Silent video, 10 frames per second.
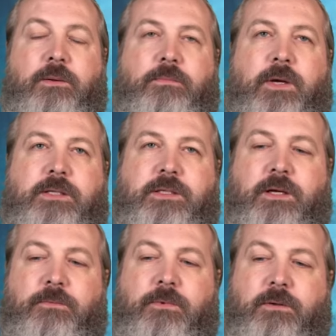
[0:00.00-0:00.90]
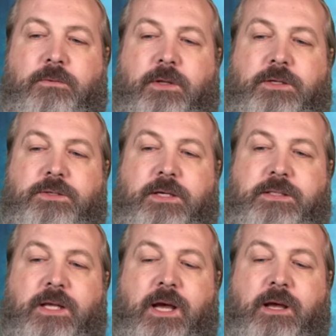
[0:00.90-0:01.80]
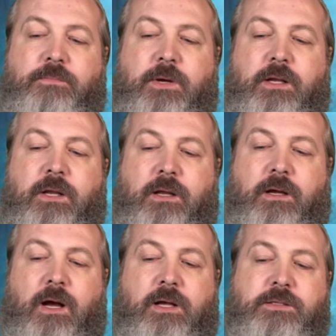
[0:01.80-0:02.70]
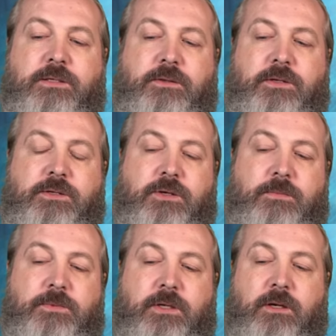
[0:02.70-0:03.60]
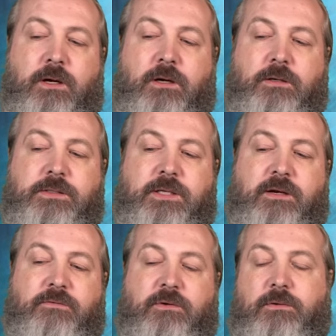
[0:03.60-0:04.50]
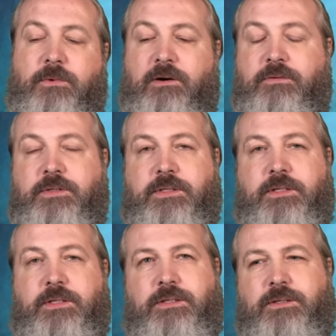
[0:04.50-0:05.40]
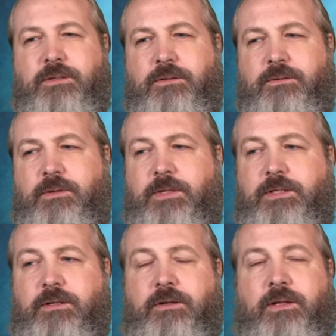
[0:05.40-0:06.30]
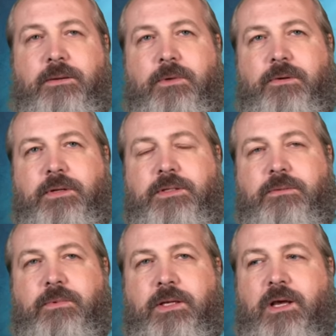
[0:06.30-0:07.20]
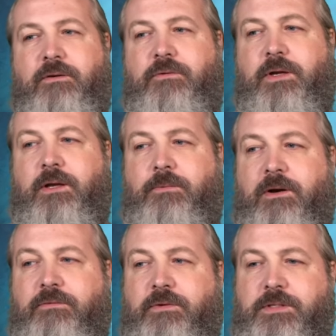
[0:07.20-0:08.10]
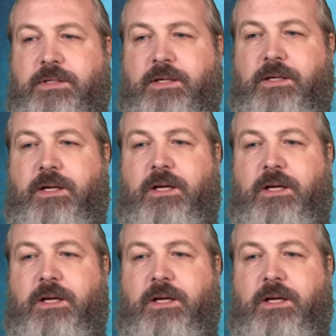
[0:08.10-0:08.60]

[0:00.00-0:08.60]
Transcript: But we'll address that. But also in the description are several references into the material that I'm going to be covering and referencing.